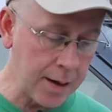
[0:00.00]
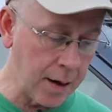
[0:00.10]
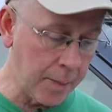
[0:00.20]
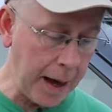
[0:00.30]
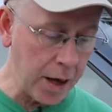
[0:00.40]

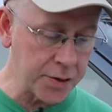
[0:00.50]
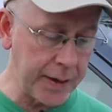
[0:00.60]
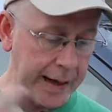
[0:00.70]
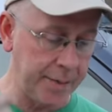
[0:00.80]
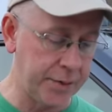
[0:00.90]
Um, I also
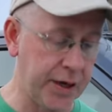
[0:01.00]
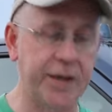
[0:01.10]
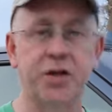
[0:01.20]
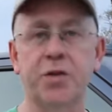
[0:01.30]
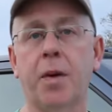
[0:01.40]
had them
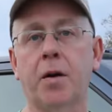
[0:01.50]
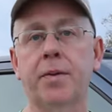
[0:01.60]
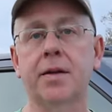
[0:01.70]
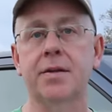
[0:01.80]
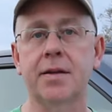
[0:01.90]
change the spark
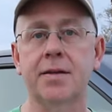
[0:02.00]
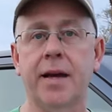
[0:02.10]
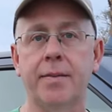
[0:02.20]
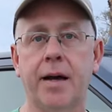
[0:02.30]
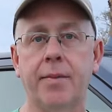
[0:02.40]
plugs at the
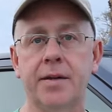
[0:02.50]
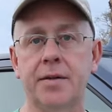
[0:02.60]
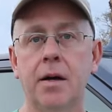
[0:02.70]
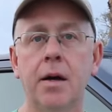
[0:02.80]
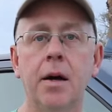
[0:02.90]
same time as,
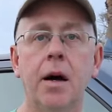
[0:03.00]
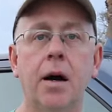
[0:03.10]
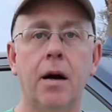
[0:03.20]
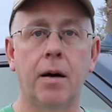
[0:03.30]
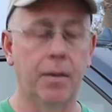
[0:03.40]

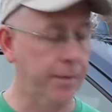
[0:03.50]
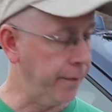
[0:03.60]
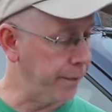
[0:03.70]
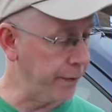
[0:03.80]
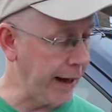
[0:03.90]
um,
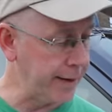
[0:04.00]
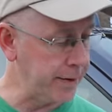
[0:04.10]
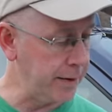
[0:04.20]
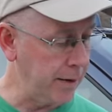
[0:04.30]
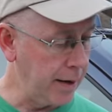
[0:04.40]
for that
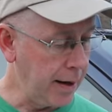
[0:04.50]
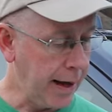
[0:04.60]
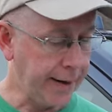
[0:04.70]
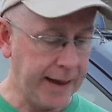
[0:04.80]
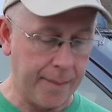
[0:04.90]

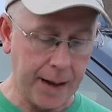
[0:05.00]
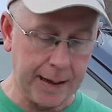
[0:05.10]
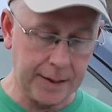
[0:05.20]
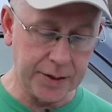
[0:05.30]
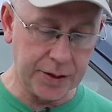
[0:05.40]
at that
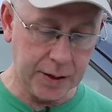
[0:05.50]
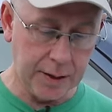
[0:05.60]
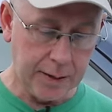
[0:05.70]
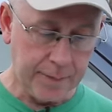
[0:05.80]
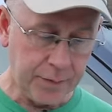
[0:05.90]
mileage.
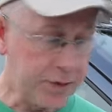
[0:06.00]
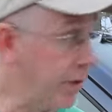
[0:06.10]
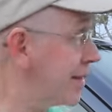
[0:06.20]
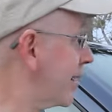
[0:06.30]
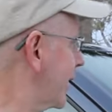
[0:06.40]
So
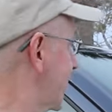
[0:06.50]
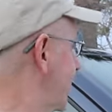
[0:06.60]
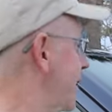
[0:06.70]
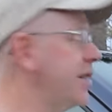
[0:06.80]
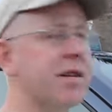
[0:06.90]
it's like a
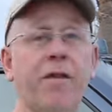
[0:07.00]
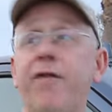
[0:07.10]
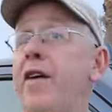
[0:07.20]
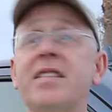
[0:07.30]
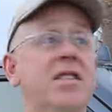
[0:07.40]
diesel
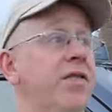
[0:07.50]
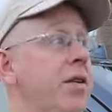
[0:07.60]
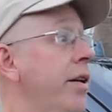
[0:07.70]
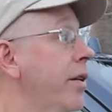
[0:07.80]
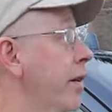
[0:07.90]
festival
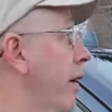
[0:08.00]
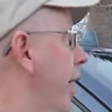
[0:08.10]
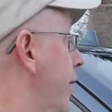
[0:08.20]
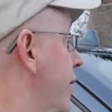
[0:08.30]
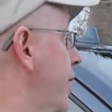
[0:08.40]
here
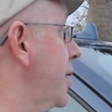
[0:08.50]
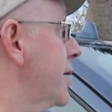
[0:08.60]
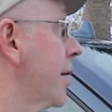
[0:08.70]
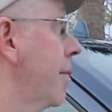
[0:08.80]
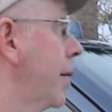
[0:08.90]
tonight. Jeez,
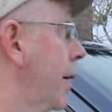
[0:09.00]
um.